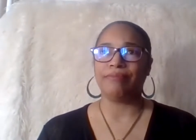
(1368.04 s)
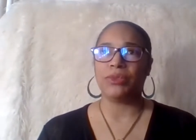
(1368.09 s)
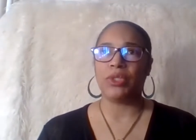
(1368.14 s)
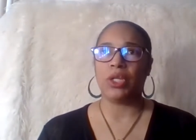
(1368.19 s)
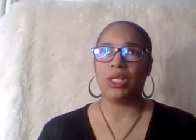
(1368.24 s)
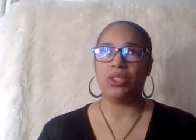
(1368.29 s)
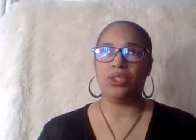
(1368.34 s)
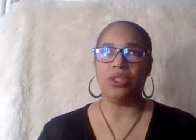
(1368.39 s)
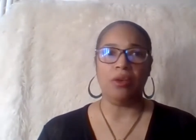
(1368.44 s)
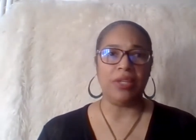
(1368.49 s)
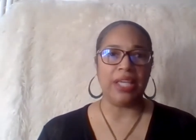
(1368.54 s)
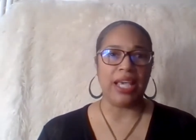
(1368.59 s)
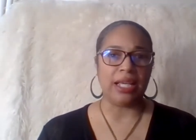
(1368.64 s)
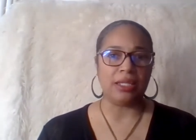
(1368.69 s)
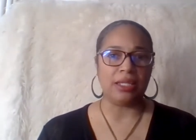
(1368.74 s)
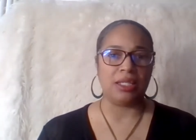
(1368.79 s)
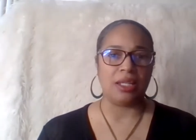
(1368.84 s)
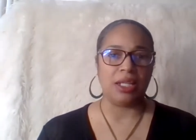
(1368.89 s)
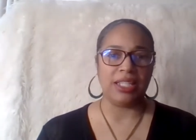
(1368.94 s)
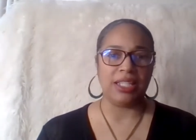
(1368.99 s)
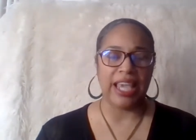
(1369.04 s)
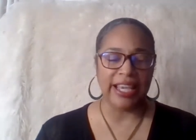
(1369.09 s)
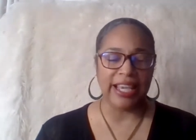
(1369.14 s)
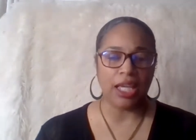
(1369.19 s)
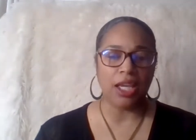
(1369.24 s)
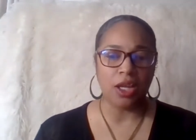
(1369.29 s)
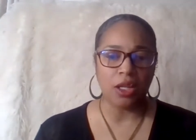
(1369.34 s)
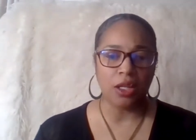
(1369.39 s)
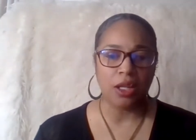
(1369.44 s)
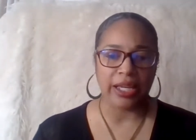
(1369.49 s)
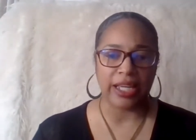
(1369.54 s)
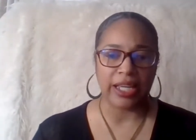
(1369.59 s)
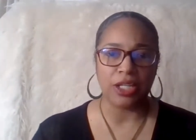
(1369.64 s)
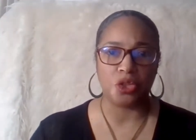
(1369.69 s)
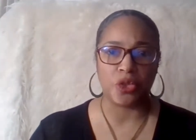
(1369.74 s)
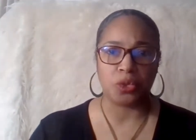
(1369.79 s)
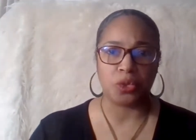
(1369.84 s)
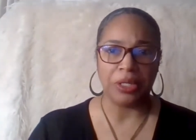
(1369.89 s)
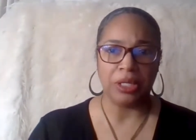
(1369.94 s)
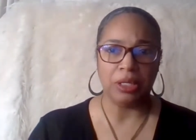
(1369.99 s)
So yes, taking a look at
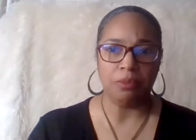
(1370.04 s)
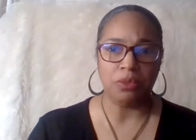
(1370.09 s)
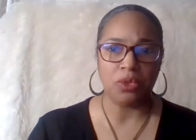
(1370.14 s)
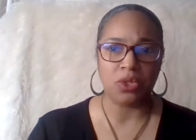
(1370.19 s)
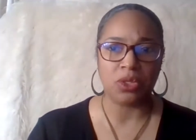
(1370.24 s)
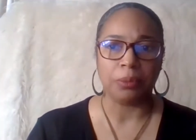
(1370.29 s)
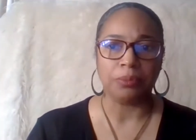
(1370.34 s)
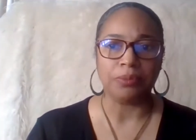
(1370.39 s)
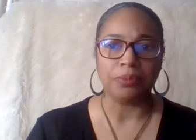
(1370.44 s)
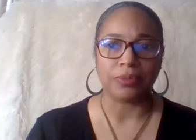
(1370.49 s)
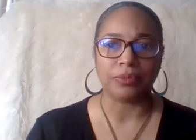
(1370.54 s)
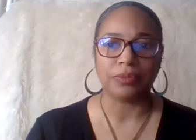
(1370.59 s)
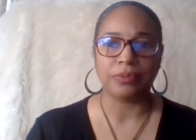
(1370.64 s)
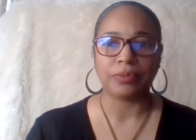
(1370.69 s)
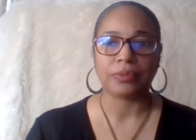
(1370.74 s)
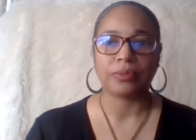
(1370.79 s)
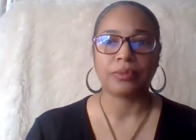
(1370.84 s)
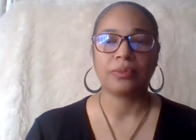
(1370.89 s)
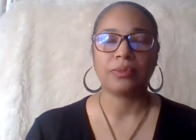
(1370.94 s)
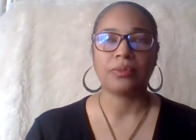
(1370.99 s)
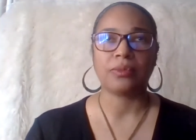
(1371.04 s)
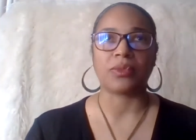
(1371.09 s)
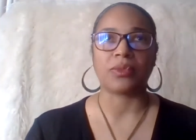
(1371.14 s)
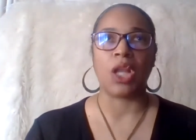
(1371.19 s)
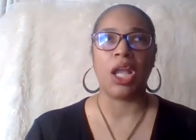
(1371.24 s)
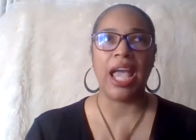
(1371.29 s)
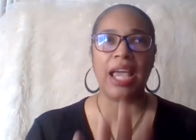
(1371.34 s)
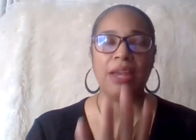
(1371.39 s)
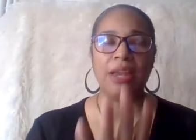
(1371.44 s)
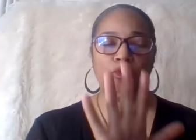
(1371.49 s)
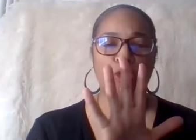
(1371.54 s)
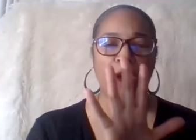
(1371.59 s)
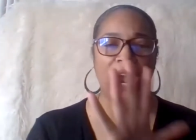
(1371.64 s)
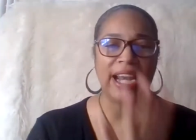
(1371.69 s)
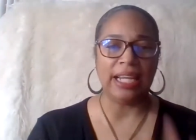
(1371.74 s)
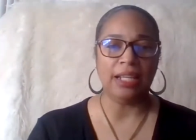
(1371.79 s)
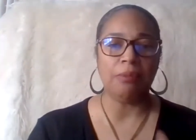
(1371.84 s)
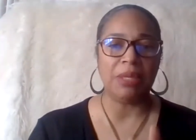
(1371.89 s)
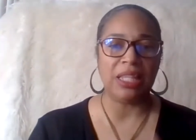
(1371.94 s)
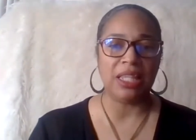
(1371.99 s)
dreams and
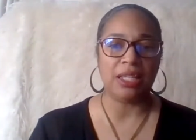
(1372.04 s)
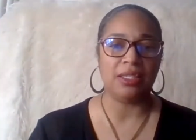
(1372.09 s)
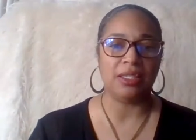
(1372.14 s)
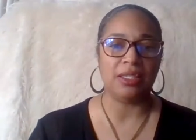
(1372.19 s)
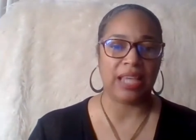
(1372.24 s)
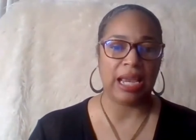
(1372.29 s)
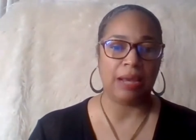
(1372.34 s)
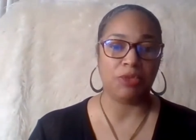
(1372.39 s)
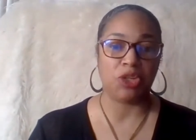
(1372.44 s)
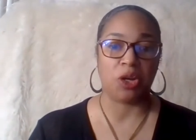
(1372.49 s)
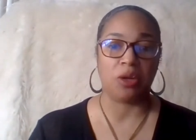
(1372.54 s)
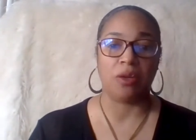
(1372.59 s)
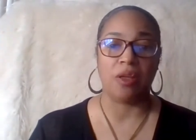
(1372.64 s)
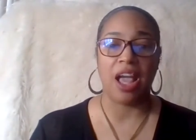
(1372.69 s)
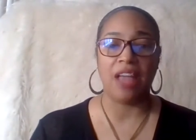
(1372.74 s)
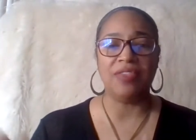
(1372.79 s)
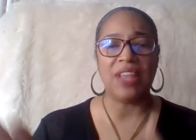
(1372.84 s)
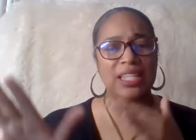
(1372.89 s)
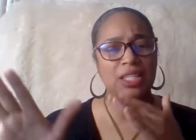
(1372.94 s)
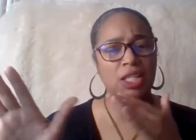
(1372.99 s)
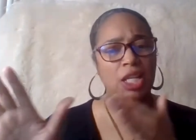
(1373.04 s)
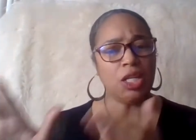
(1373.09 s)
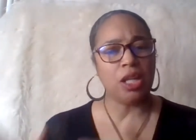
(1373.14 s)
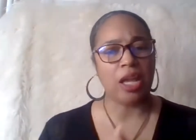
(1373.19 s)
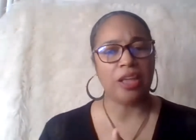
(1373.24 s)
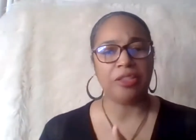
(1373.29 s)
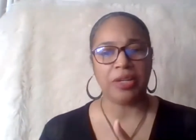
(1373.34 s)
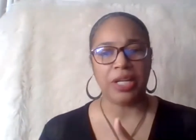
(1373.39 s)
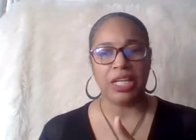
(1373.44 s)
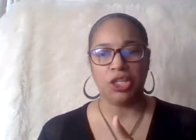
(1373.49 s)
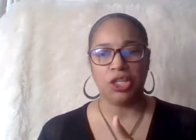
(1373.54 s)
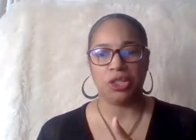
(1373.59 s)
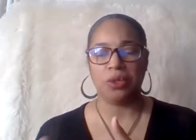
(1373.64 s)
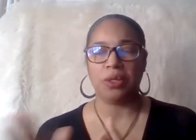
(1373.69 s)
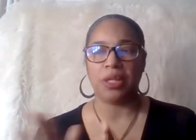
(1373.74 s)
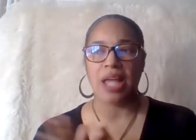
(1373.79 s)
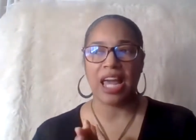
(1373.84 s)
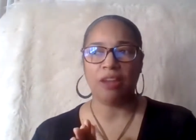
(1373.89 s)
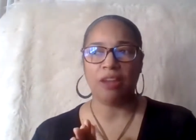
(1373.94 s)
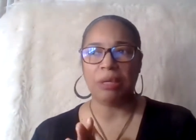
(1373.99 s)
writing them in the same journal. And that's another issue. A
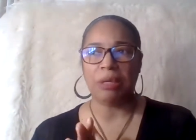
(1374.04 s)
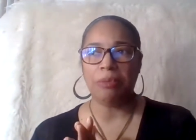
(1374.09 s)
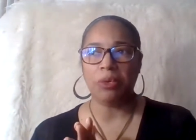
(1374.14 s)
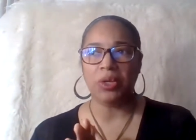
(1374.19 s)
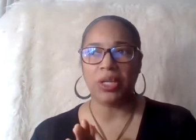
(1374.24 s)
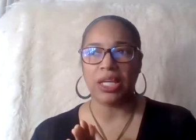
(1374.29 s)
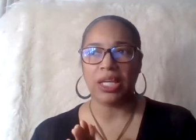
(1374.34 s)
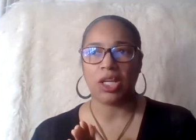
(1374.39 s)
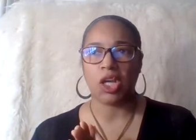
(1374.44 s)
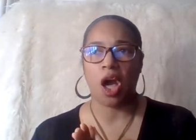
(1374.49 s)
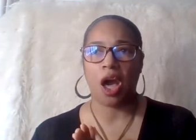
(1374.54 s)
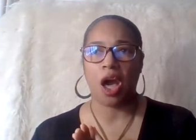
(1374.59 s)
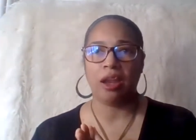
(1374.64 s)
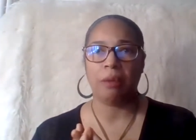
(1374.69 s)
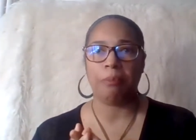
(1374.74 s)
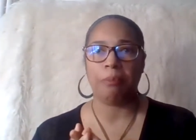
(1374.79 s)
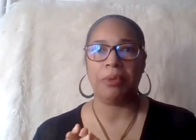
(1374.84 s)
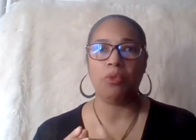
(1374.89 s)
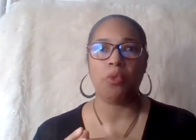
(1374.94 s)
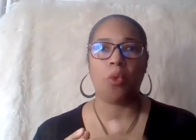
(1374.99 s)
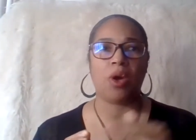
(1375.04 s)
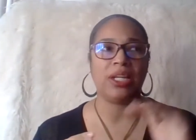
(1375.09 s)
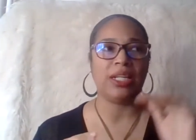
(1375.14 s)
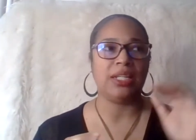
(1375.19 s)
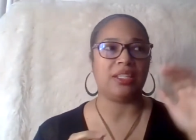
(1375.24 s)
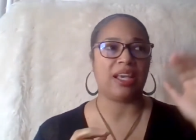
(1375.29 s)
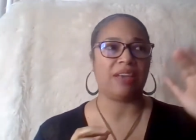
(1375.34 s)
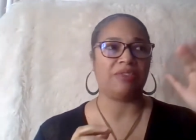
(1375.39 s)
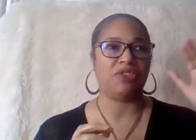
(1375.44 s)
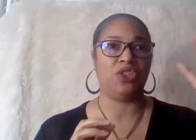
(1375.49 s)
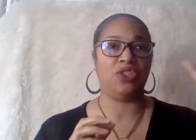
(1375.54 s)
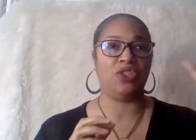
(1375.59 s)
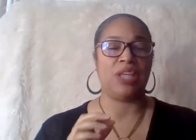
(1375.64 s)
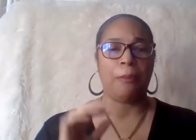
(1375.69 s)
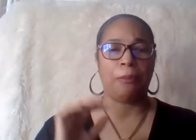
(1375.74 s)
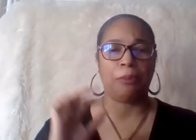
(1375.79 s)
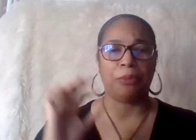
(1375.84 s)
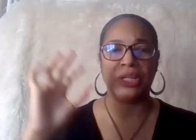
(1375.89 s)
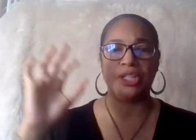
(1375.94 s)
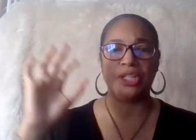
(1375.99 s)
lot of people get caught up in wanting to have
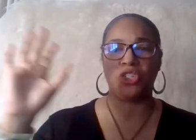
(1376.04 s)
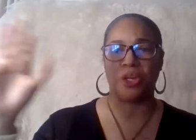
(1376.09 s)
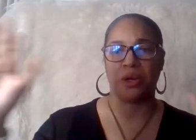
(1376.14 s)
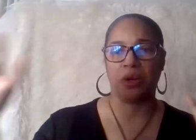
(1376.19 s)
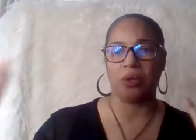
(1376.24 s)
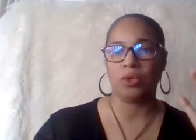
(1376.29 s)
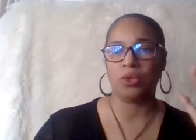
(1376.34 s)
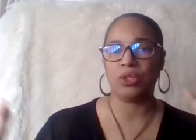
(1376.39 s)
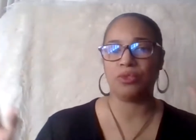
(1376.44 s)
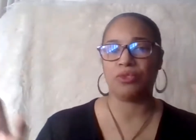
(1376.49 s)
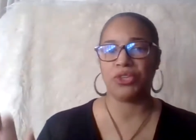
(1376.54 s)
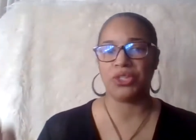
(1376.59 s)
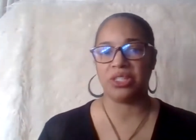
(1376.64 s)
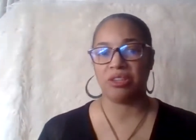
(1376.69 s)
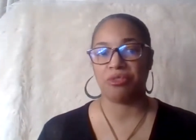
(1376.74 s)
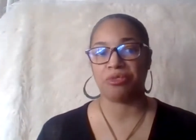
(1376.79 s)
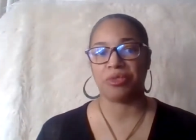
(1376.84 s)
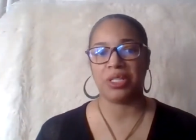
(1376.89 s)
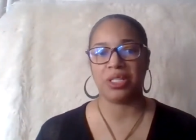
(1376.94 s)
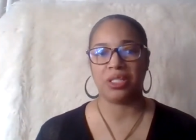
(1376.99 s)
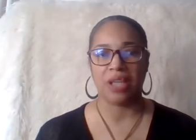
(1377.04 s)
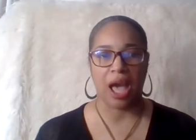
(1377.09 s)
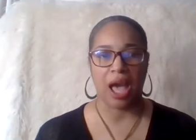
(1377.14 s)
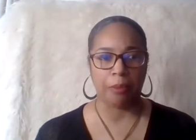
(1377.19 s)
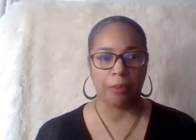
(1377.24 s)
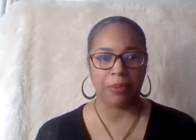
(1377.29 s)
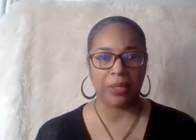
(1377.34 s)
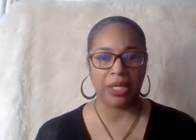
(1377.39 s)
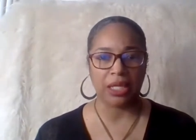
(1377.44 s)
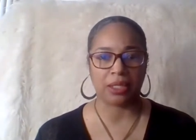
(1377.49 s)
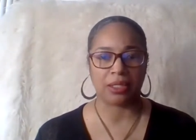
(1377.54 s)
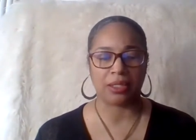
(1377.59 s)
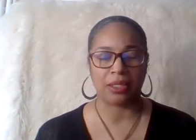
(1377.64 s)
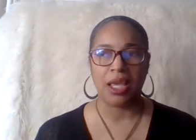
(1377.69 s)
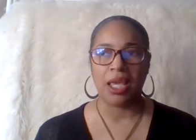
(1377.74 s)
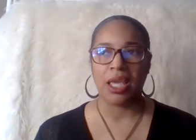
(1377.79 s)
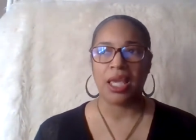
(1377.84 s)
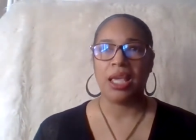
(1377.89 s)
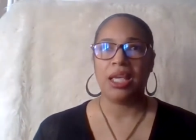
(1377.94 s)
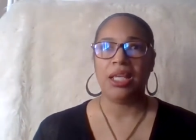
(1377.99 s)
separate journals for different topics.
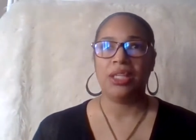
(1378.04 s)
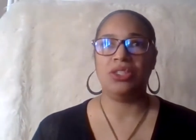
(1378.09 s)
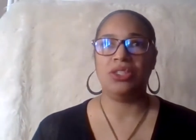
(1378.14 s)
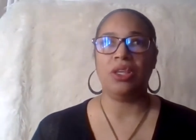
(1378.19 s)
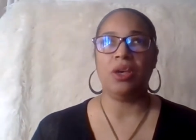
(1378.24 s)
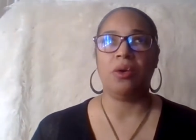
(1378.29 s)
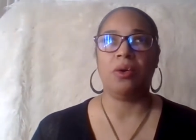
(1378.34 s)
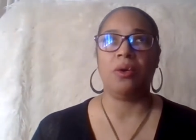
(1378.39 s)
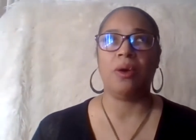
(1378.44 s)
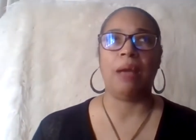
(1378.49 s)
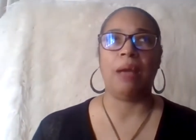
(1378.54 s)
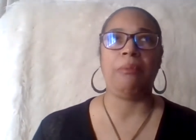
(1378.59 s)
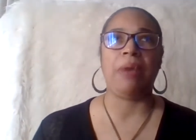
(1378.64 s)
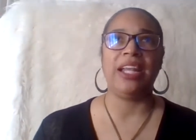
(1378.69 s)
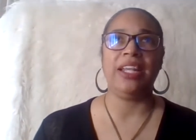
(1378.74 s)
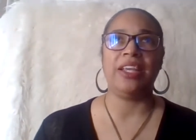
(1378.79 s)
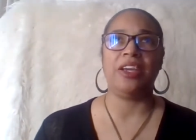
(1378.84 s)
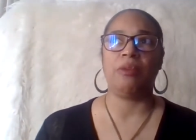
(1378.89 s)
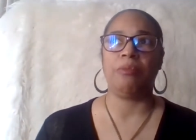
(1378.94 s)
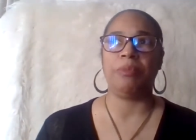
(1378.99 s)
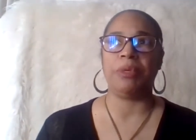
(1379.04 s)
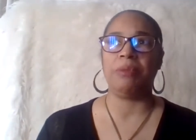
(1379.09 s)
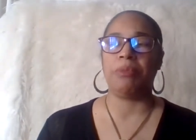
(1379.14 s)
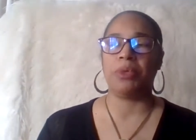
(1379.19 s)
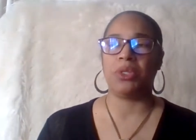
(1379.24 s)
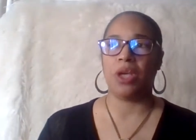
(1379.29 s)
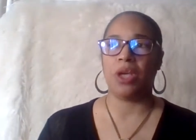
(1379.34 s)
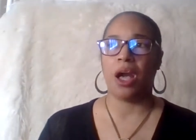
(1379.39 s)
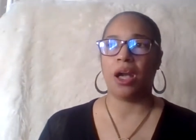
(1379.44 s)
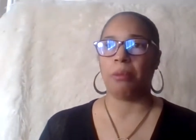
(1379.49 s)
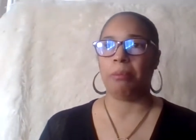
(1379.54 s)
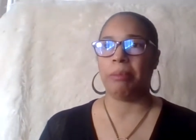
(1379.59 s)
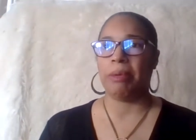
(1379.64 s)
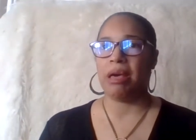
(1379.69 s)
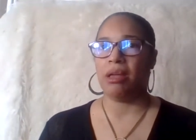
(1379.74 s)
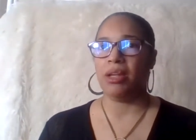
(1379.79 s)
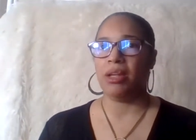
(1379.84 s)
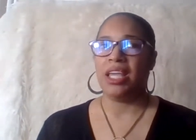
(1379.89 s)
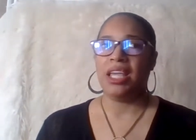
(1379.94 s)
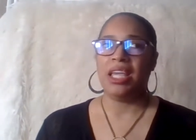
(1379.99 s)
So I might hear people talk
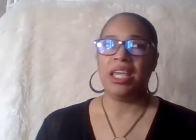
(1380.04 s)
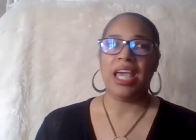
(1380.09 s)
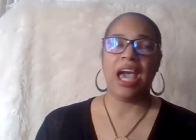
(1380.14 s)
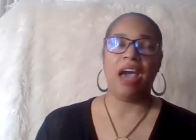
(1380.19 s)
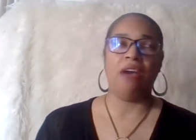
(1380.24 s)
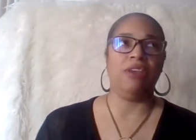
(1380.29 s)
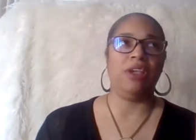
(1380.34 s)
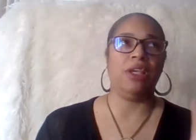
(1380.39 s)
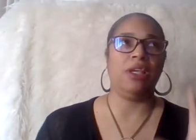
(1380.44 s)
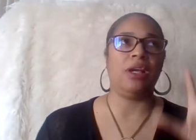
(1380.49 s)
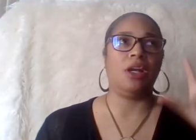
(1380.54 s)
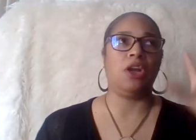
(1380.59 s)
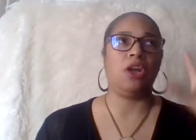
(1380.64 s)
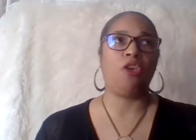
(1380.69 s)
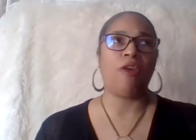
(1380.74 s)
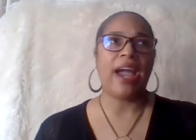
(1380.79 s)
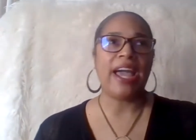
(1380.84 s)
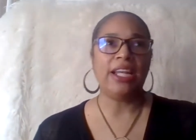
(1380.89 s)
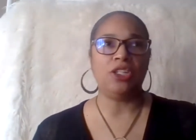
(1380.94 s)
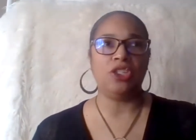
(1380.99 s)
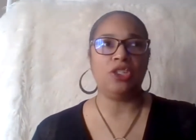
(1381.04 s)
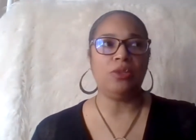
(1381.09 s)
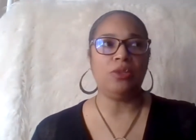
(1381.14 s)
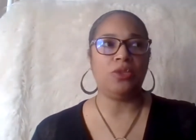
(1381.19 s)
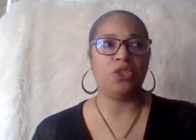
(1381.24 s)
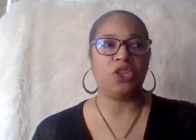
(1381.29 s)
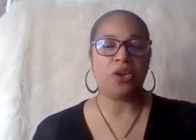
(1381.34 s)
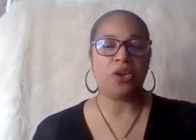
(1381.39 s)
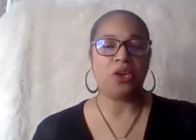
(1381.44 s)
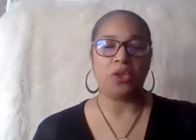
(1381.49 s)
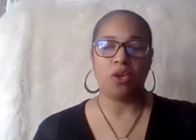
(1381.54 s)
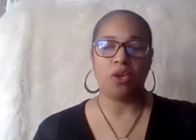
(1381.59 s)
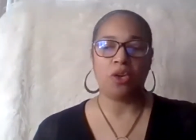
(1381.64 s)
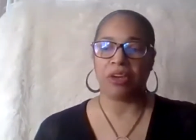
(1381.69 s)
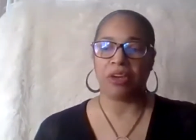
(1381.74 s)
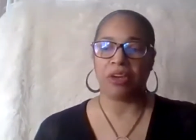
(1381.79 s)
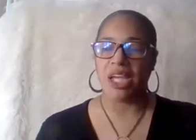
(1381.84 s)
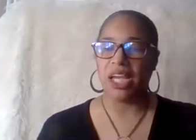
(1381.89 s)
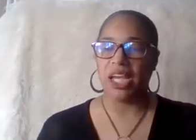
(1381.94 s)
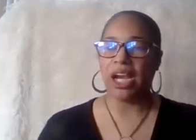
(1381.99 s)
about having a gratitude journal
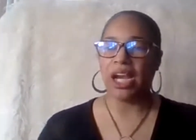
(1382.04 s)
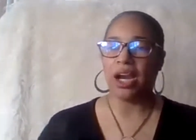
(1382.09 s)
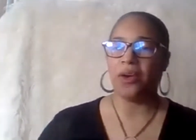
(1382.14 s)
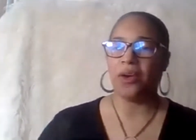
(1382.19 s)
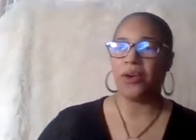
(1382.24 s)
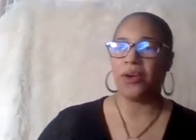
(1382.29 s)
over here,